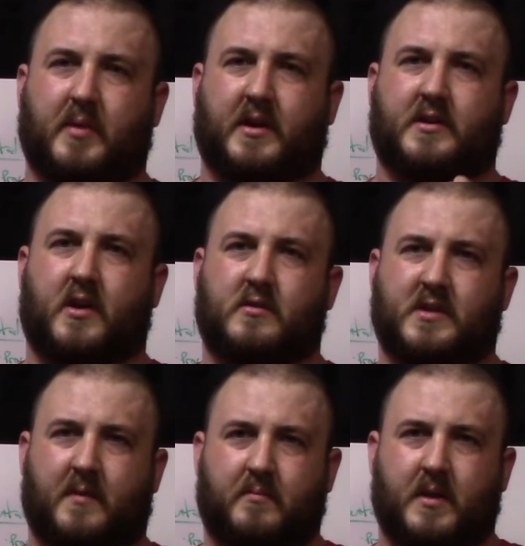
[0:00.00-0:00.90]
Pick your toes
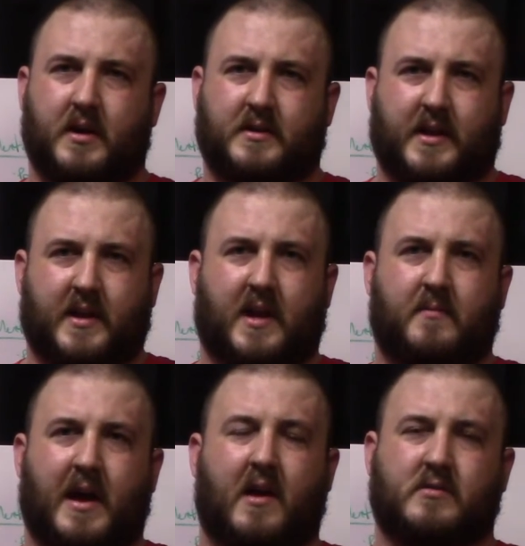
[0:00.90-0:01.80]
up, take
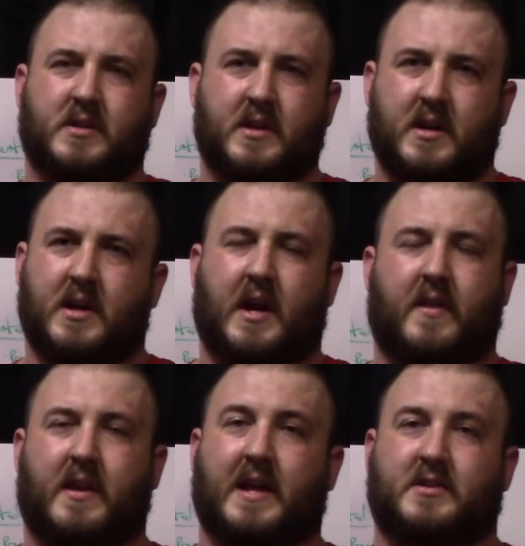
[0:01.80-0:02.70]
them out. And
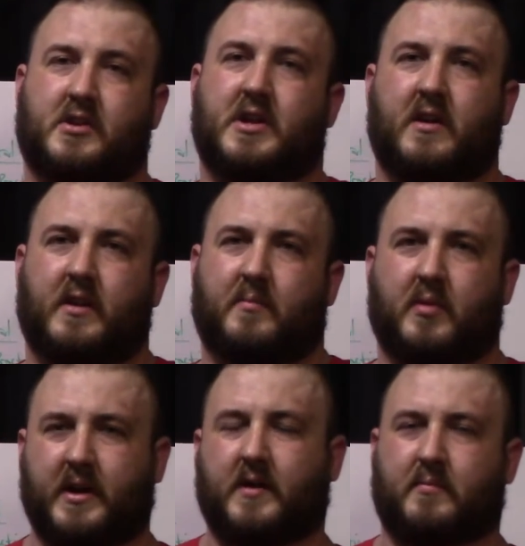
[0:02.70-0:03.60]
then that's generally a
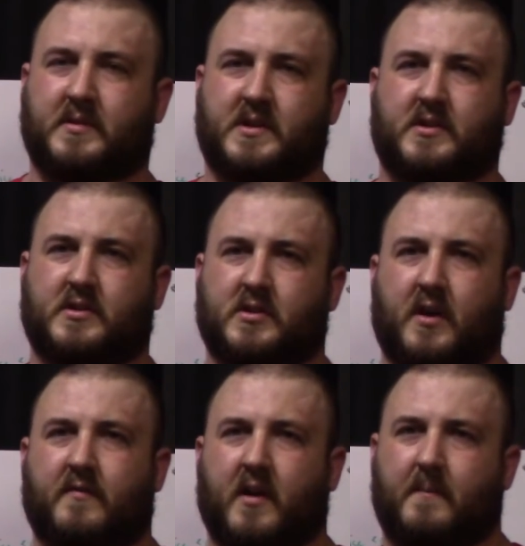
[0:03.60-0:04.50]
pretty good position to
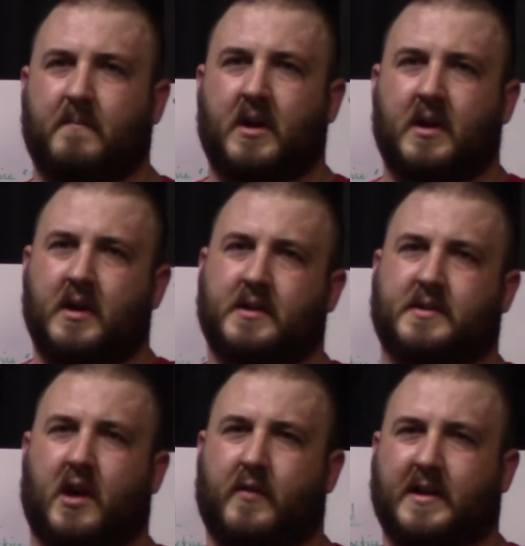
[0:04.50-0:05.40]
start from.
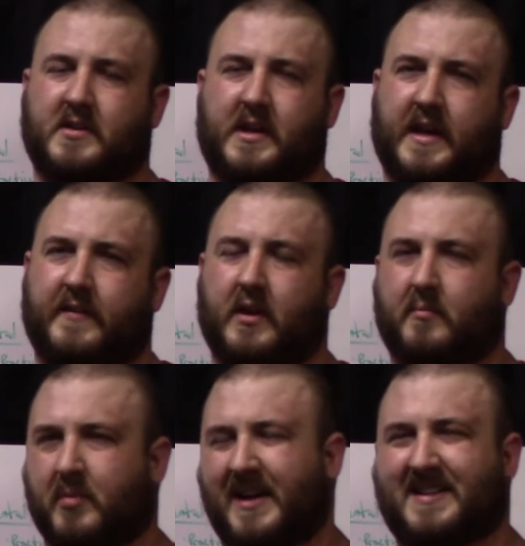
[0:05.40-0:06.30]
So that's going to give you a
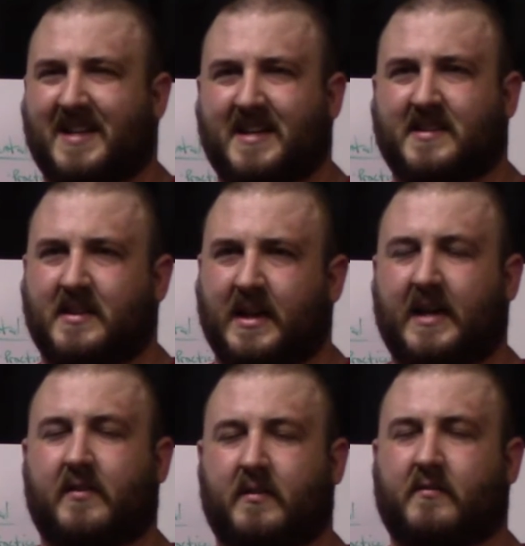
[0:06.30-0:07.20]
pretty decent,
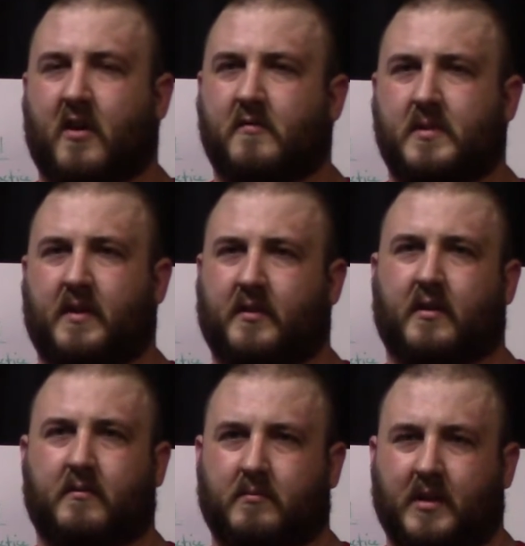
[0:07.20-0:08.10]
even involvement of
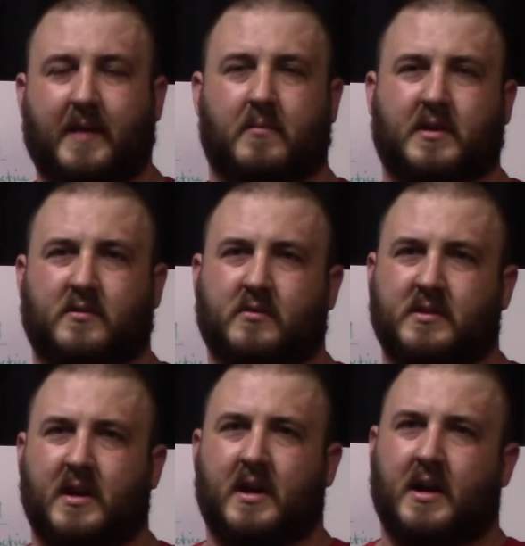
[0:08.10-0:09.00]
your leg
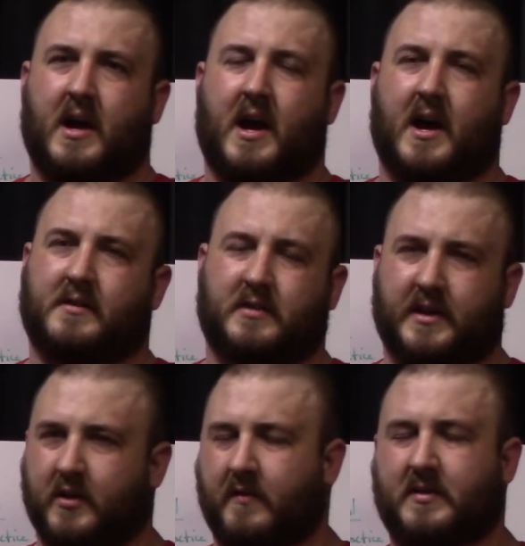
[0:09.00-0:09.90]
muscles.
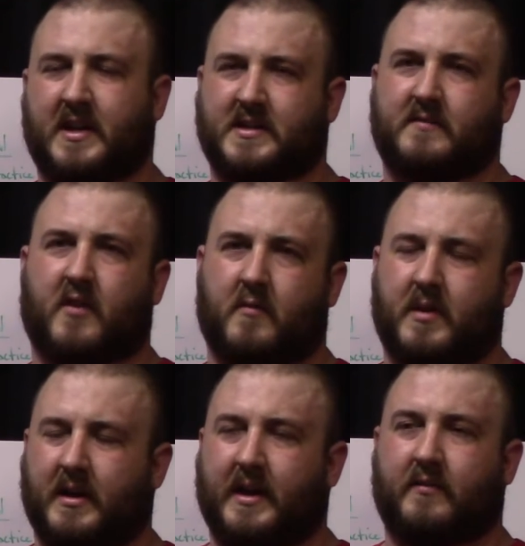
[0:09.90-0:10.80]
Like you'll have a decent
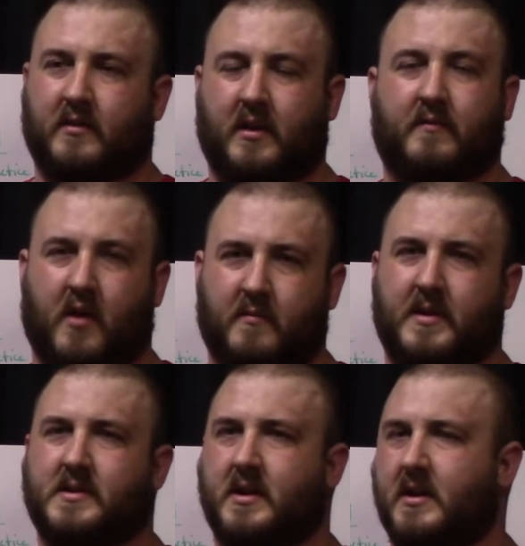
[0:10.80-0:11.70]
even
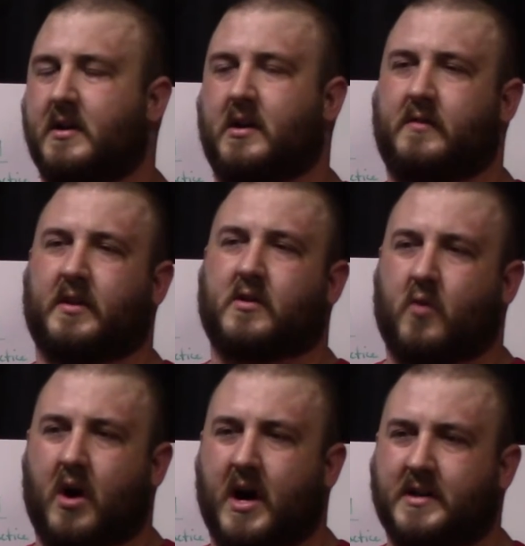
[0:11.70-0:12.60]
involvement of your
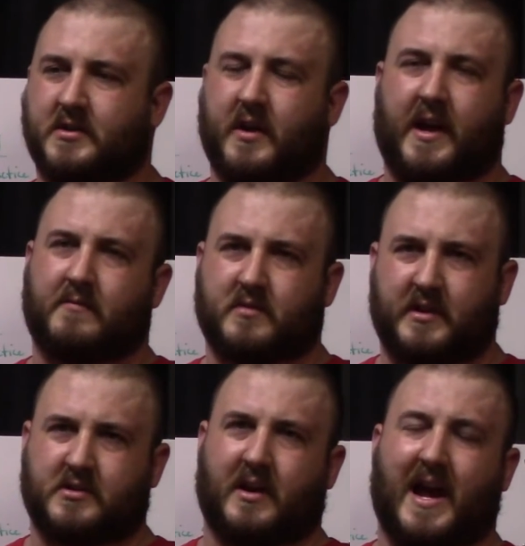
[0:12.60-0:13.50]
quads, your
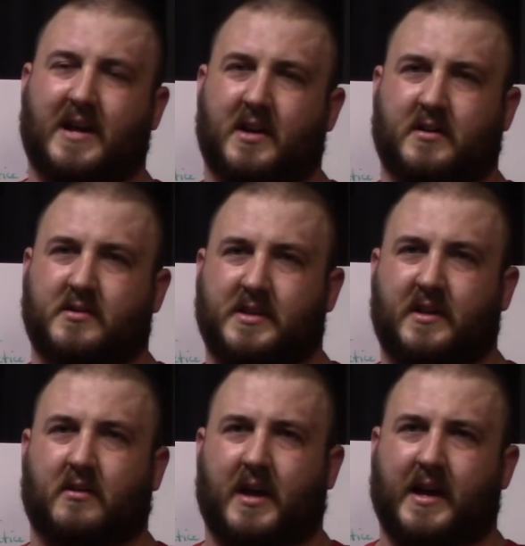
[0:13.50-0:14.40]
hamstrings, your adductors, the
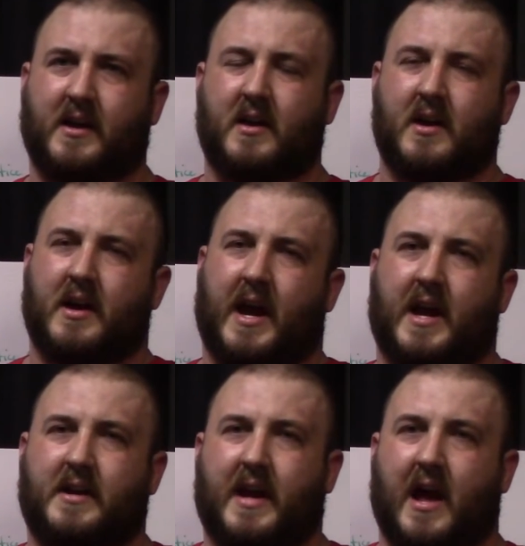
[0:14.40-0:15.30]
inner leg,
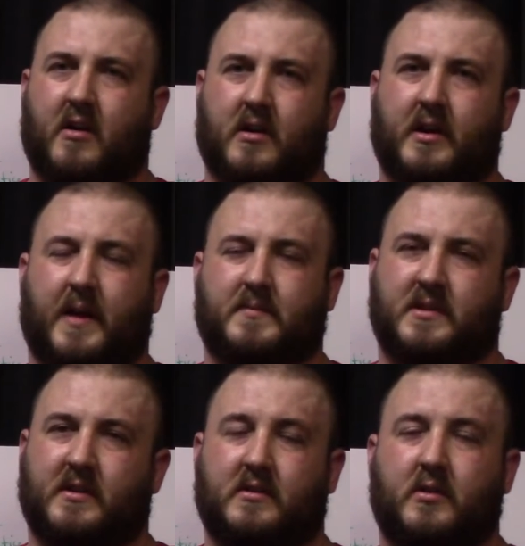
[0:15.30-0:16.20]
and the outer hips
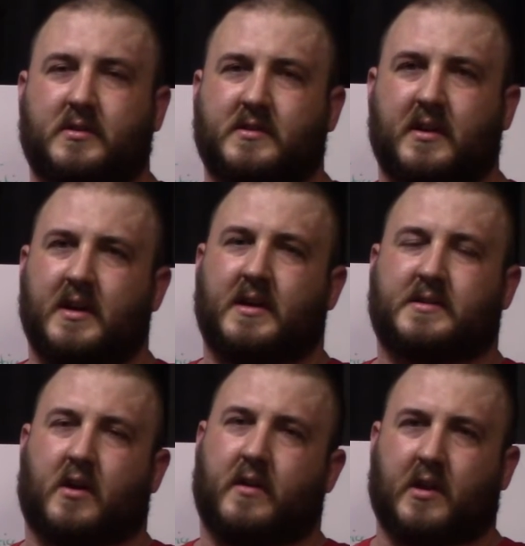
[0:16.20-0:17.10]
and the glutes,
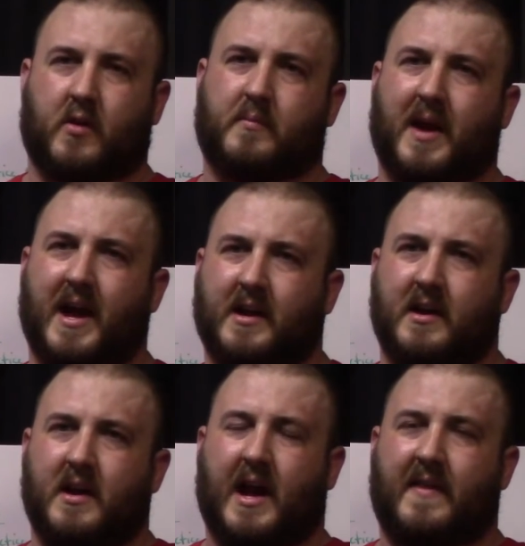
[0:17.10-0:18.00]
so the lower back.
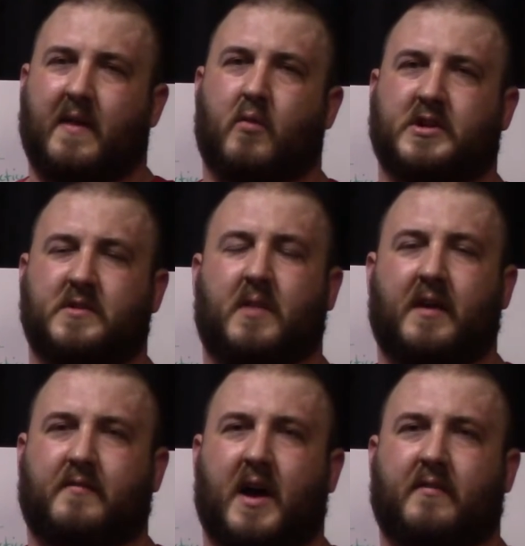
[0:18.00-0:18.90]
And then what you
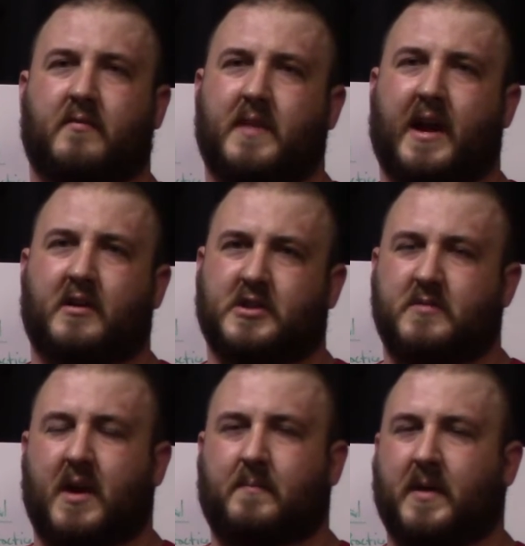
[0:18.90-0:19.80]
might find from there is you
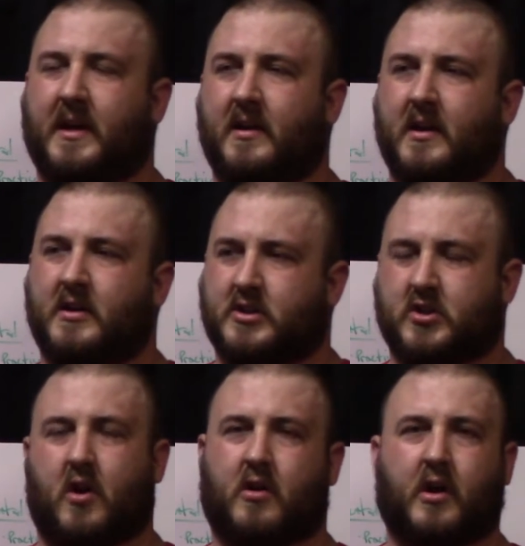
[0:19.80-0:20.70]
might be
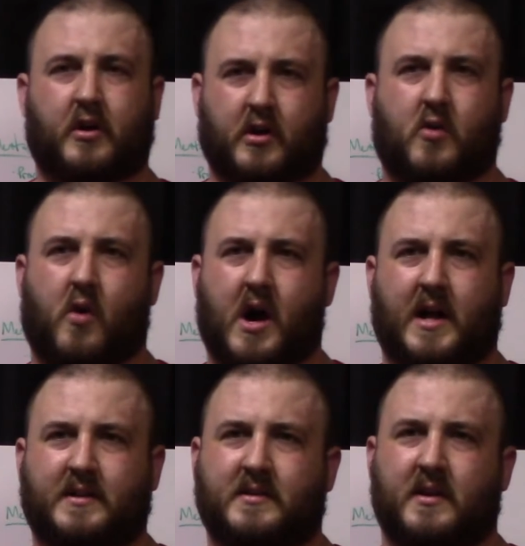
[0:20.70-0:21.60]
stronger in your
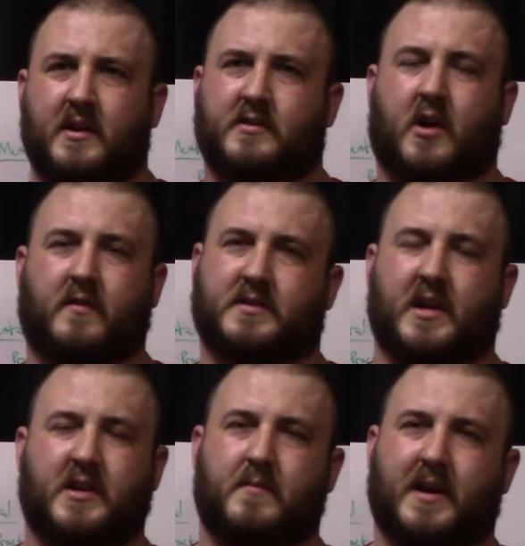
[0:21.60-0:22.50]
quads, so all of a
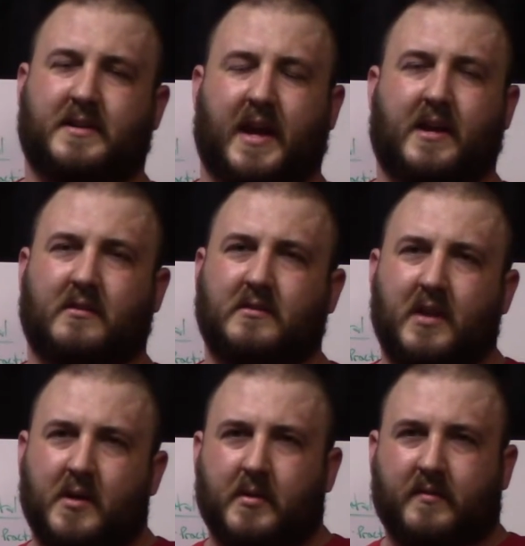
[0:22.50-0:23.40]
sudden you might take a
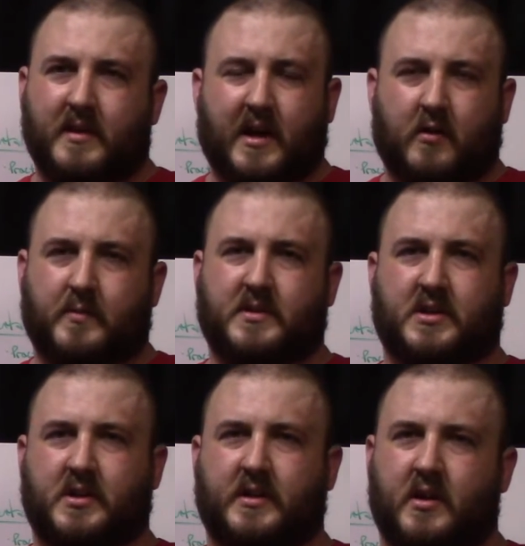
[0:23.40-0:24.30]
little bit of a narrow
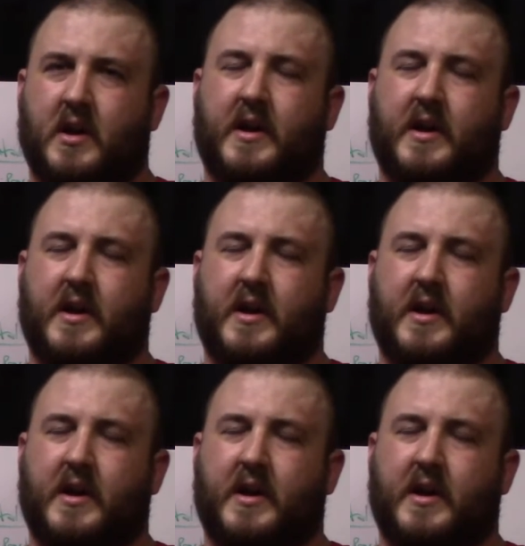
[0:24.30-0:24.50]
position,